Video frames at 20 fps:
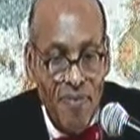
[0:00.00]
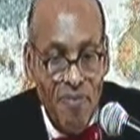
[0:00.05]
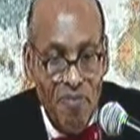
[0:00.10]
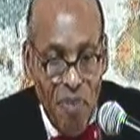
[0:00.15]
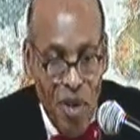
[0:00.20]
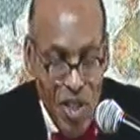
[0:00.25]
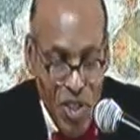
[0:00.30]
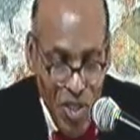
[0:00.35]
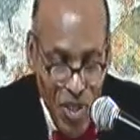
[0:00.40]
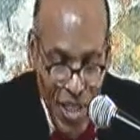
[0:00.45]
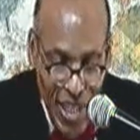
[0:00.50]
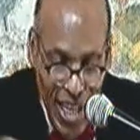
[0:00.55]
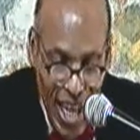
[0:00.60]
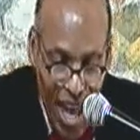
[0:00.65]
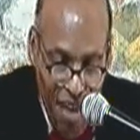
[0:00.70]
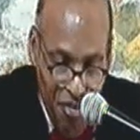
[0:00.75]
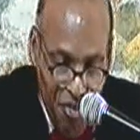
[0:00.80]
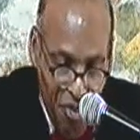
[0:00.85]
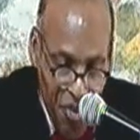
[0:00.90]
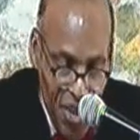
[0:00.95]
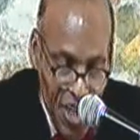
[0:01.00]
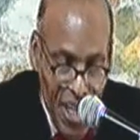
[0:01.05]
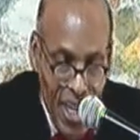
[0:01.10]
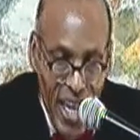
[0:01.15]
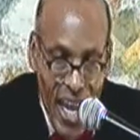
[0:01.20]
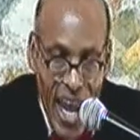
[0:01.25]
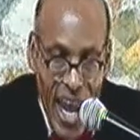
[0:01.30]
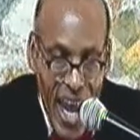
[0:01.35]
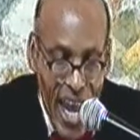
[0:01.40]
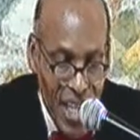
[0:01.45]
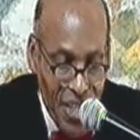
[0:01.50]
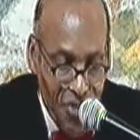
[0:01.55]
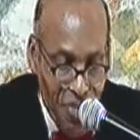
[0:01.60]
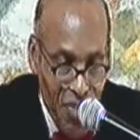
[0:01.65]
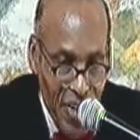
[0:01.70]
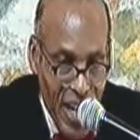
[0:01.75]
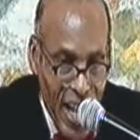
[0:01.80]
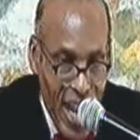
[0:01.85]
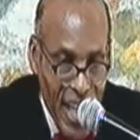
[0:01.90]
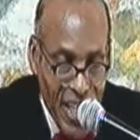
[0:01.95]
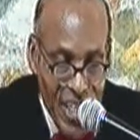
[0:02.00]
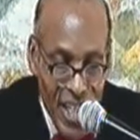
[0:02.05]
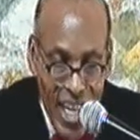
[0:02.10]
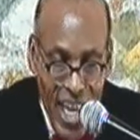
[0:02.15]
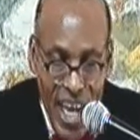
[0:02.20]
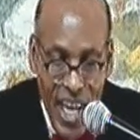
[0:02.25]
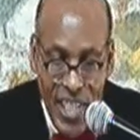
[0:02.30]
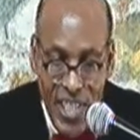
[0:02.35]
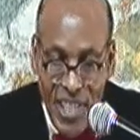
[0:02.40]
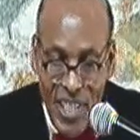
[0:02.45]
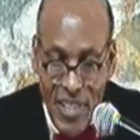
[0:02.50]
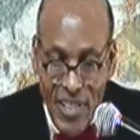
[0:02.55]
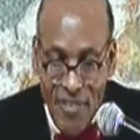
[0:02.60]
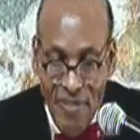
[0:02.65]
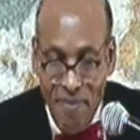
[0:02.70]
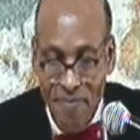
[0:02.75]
Make sure they got free gas, free education.